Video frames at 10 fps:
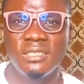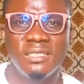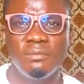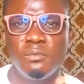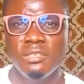
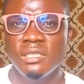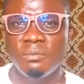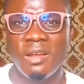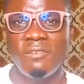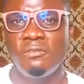the most
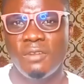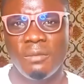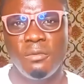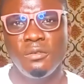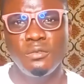powerful
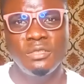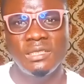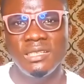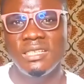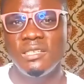among those
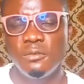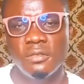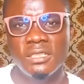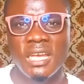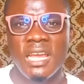3
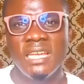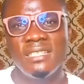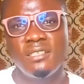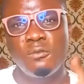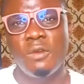keywords
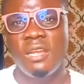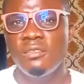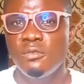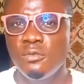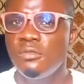is the one
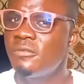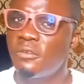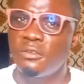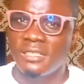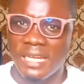you use for
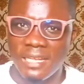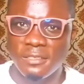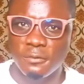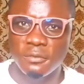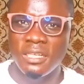your
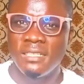title.